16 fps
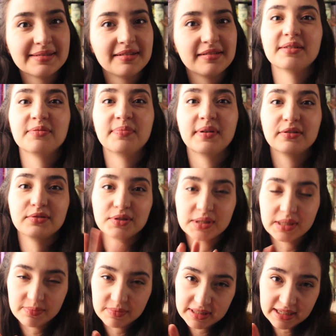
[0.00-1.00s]
talk about
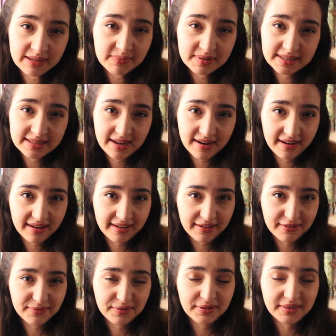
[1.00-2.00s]
some tips that I
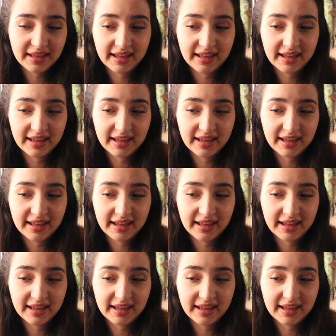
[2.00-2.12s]
give you